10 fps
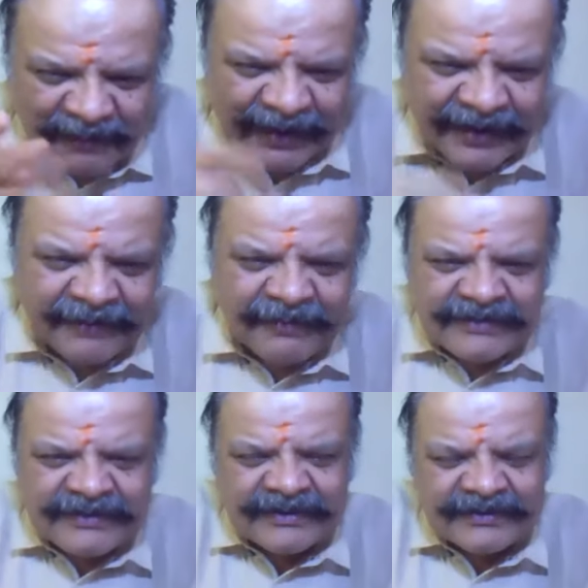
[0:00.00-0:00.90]
my
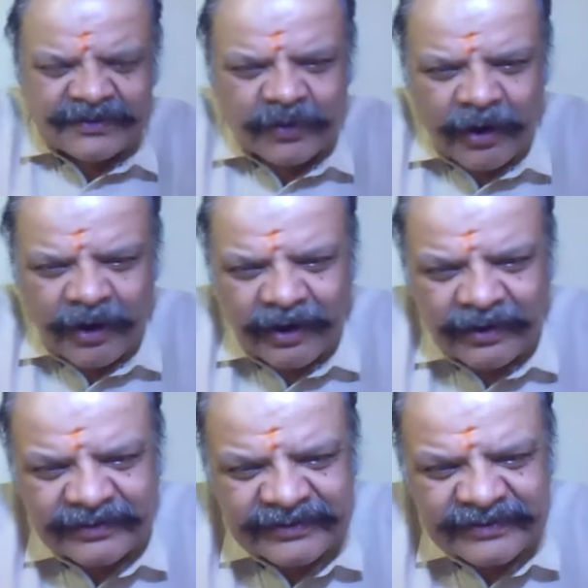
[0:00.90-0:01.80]
request is to all
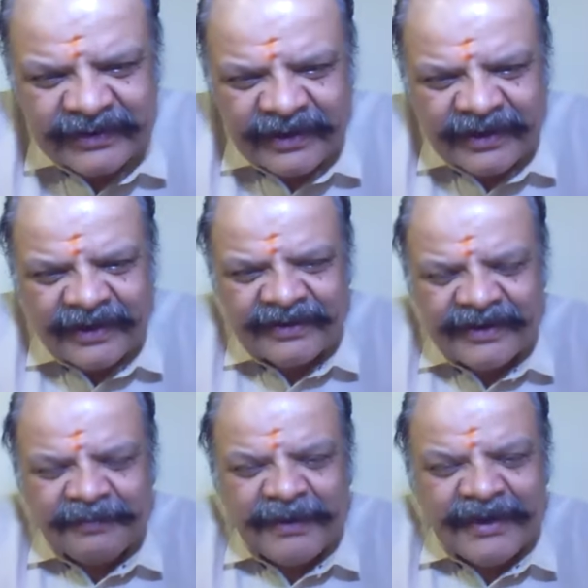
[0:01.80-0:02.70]

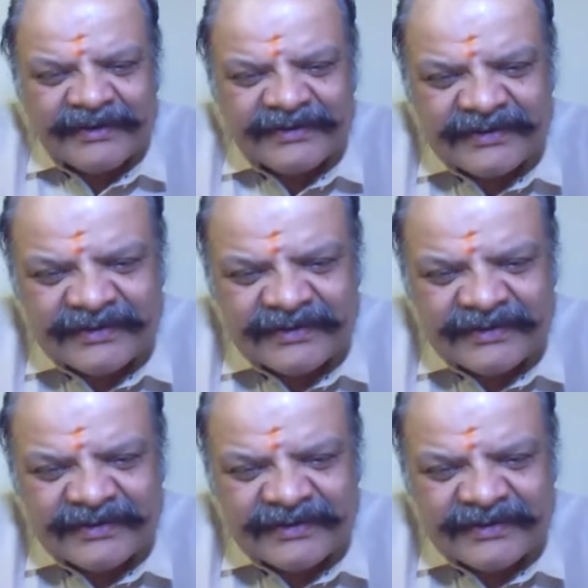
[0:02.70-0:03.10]
that please